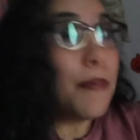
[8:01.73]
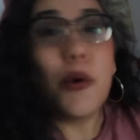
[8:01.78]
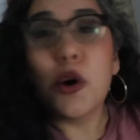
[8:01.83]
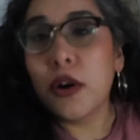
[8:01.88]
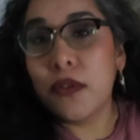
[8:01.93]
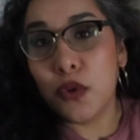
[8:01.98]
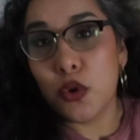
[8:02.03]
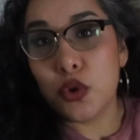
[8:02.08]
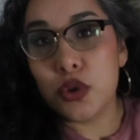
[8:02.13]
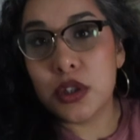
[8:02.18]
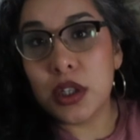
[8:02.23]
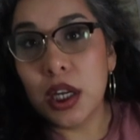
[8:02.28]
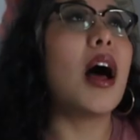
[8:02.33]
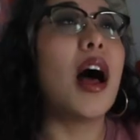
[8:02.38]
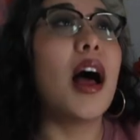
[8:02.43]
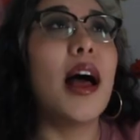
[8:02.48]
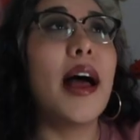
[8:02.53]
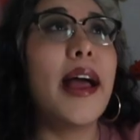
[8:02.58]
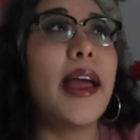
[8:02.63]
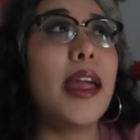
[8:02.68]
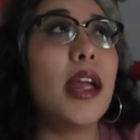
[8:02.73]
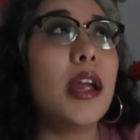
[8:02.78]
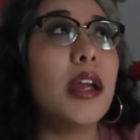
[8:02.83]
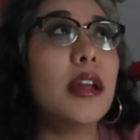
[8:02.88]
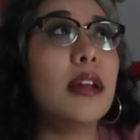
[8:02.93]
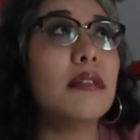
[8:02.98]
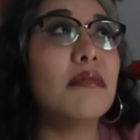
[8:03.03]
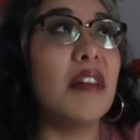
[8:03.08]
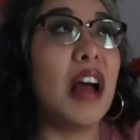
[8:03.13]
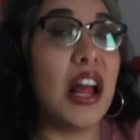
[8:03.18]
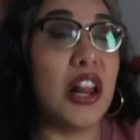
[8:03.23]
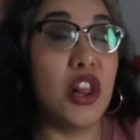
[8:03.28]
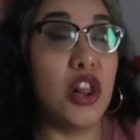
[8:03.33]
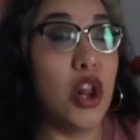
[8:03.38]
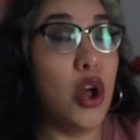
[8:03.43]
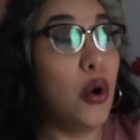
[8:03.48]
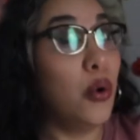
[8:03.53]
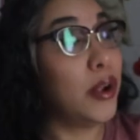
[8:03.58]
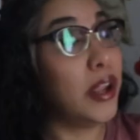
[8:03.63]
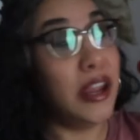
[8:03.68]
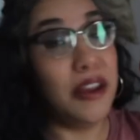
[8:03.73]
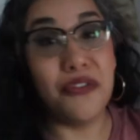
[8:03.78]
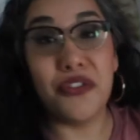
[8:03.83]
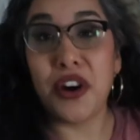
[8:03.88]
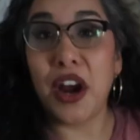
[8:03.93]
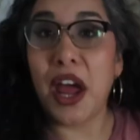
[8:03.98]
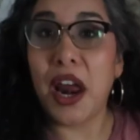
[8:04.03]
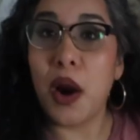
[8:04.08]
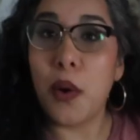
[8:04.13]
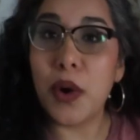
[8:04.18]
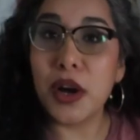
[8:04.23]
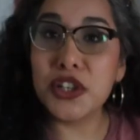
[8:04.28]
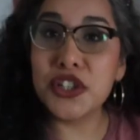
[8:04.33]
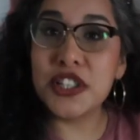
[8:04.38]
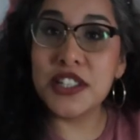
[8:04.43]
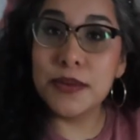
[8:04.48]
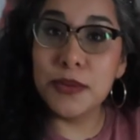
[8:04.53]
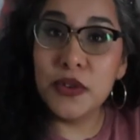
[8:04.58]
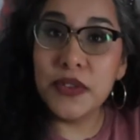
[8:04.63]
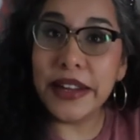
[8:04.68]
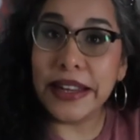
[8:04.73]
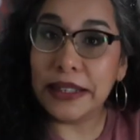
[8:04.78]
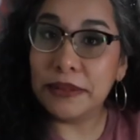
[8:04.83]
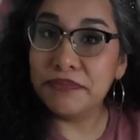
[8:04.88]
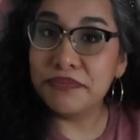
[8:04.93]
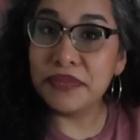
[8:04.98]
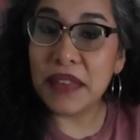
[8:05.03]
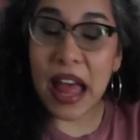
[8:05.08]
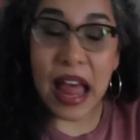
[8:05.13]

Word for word: Marvels. I low-key forgot I watched this movie.